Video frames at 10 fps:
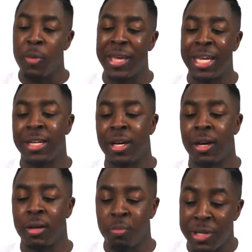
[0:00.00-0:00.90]
up in
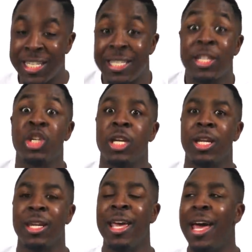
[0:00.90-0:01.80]
um,
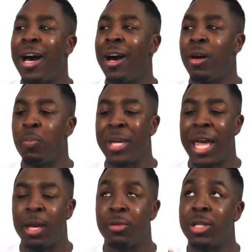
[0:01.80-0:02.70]
position, um,
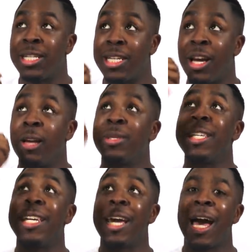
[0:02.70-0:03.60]
be able to um,
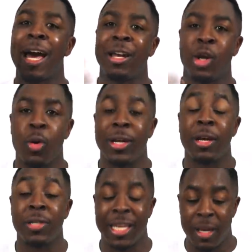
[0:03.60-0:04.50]
seek God, going
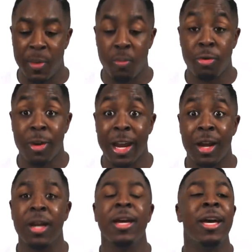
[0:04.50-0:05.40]
up to Him in
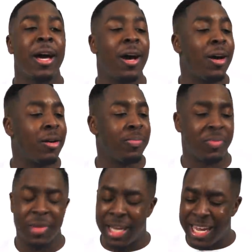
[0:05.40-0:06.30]
prayer.
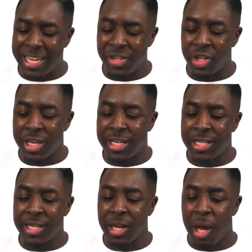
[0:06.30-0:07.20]
Um, it
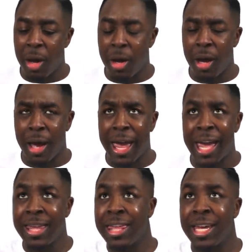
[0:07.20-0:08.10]
just
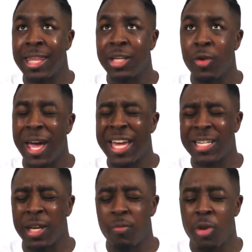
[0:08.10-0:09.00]
anything that you
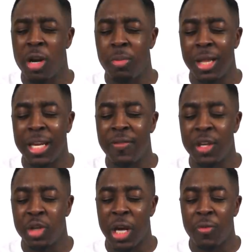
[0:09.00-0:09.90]
ask in prayer,
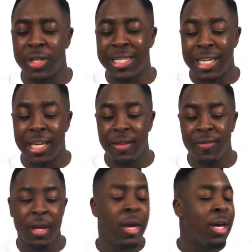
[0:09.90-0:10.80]
believing you shall
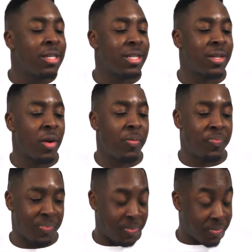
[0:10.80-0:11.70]
receive. So